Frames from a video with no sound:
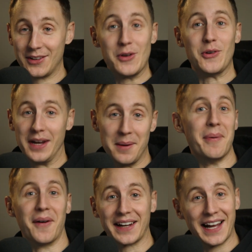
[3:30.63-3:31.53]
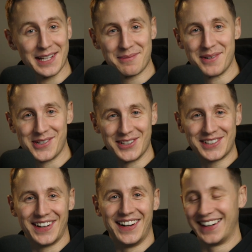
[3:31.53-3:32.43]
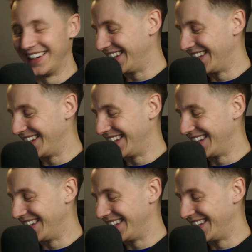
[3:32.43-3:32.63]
do you need a podcast producer?